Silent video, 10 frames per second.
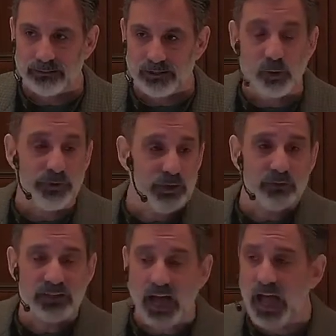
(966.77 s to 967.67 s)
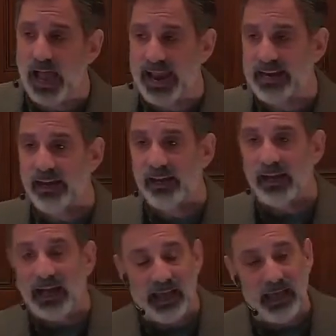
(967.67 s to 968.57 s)
So when you die,
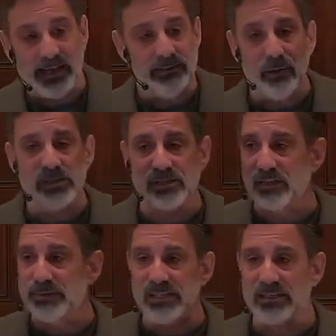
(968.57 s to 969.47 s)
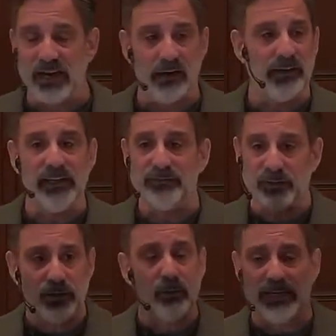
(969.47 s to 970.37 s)
I know it's going to be scary for
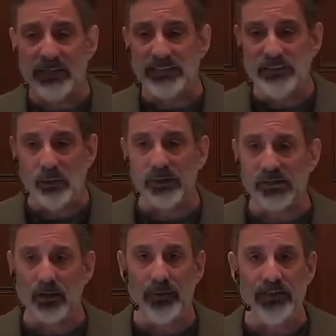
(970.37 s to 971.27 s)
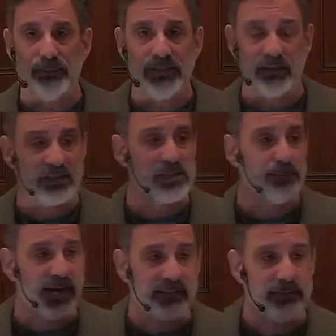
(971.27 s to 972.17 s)
you. I, I know it's going to be
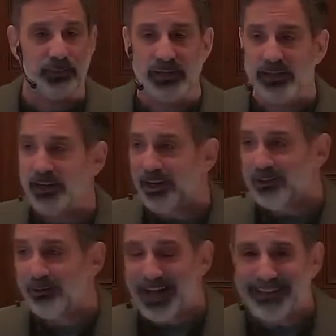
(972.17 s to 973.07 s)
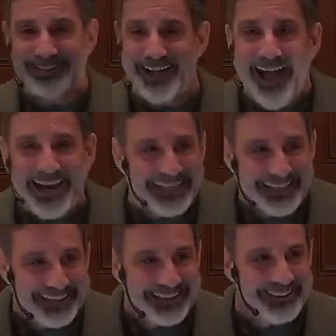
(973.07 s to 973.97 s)
unexpected, but you're not
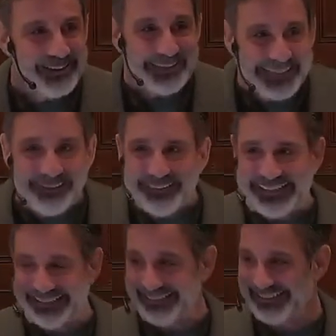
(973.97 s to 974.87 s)
dying. You're living.